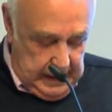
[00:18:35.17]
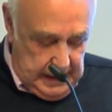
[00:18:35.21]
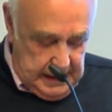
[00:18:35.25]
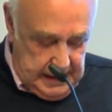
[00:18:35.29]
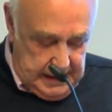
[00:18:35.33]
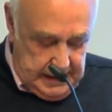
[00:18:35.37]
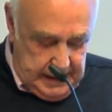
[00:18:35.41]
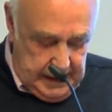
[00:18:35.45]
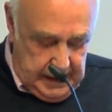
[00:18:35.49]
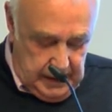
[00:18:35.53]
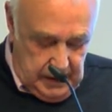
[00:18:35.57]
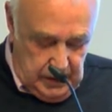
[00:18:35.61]

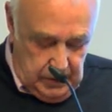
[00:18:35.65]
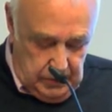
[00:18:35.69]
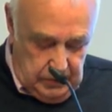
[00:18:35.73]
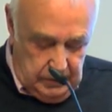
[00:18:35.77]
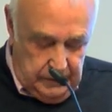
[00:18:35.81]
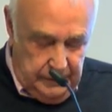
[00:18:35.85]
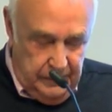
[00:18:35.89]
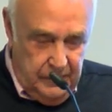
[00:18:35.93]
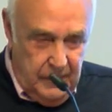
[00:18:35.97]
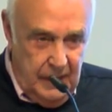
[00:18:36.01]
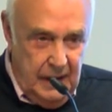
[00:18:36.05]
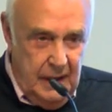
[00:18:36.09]
So,
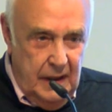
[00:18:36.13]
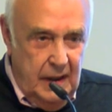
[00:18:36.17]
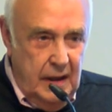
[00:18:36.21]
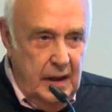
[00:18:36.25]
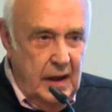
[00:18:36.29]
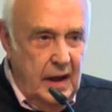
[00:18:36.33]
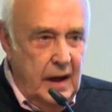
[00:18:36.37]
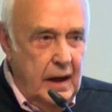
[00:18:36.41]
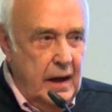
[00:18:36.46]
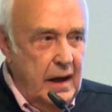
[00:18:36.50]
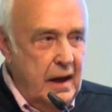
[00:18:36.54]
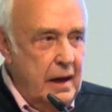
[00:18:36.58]

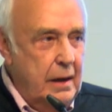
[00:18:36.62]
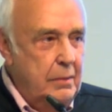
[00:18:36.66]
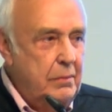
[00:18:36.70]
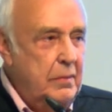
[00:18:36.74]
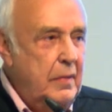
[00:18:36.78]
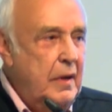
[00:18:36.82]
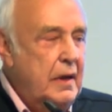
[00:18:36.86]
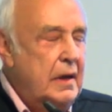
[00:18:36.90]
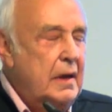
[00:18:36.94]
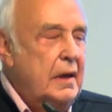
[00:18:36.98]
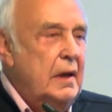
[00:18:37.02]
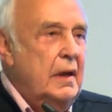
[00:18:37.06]

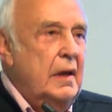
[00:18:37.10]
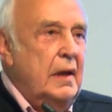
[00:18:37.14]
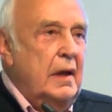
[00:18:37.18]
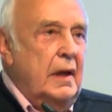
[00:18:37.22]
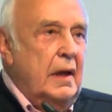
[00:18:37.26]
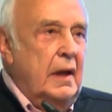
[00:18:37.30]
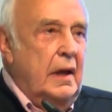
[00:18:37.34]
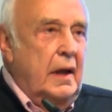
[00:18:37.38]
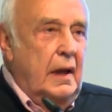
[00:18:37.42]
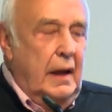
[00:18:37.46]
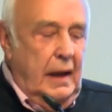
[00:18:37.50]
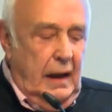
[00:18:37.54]

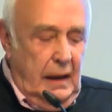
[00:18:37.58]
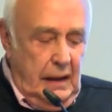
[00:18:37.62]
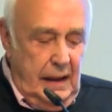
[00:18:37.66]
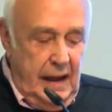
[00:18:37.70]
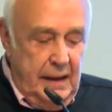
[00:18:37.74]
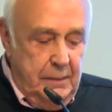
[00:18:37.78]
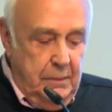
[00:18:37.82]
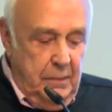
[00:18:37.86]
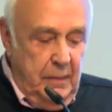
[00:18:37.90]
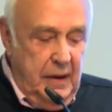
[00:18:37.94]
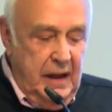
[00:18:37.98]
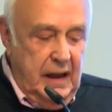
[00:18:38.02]

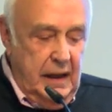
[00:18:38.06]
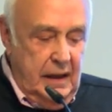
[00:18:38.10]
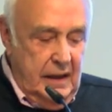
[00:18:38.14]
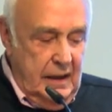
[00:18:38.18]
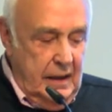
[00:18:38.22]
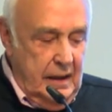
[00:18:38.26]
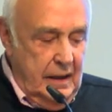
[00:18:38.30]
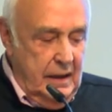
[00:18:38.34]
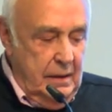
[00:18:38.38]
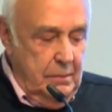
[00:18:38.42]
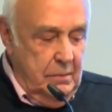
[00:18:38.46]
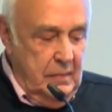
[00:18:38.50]
let me
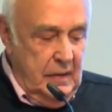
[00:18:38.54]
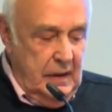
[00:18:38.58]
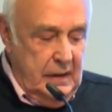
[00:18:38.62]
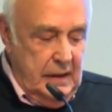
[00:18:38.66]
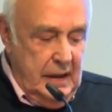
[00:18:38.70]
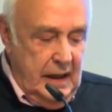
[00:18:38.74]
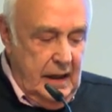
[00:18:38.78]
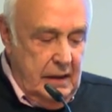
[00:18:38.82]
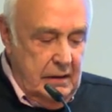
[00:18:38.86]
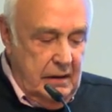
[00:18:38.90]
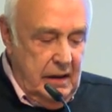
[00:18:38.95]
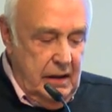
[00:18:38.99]

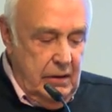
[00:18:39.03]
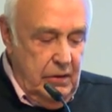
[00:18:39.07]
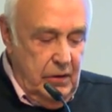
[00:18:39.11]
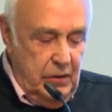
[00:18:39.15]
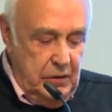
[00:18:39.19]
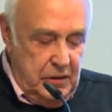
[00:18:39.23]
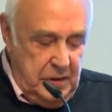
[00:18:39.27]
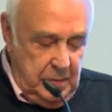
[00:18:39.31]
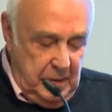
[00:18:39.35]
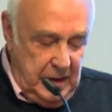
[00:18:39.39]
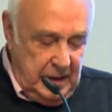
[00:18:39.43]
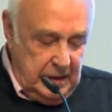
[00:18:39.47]
now go
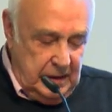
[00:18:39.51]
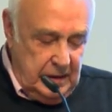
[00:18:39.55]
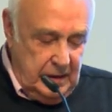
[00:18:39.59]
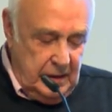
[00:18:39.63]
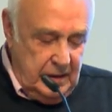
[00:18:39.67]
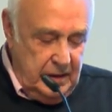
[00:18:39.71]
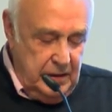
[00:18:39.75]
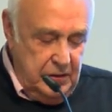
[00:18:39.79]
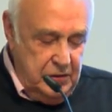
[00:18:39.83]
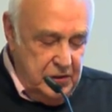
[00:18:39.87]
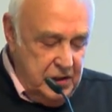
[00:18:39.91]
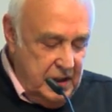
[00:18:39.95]
on to my
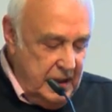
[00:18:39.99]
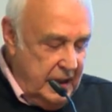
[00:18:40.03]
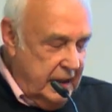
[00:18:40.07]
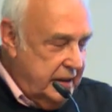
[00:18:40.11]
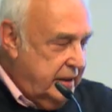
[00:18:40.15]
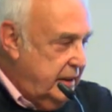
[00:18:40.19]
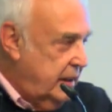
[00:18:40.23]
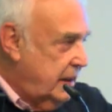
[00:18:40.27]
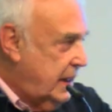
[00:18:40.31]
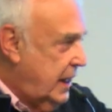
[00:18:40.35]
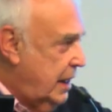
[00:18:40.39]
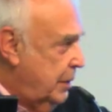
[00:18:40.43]
conclusion. I
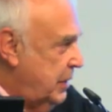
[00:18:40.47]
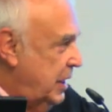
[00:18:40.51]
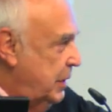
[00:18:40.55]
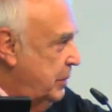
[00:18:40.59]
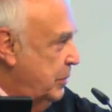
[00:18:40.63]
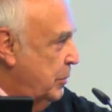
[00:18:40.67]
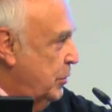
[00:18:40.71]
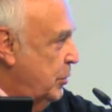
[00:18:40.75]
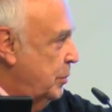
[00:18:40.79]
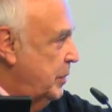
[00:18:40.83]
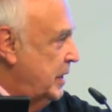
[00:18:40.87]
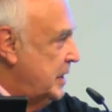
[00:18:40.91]
think, how many
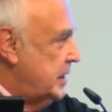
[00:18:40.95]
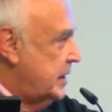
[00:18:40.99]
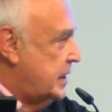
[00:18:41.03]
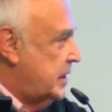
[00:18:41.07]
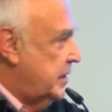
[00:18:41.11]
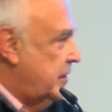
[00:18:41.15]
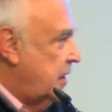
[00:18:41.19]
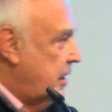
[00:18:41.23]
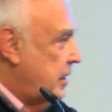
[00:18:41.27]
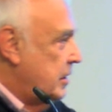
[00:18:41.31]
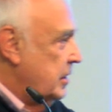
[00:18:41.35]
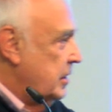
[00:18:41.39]
more minutes have I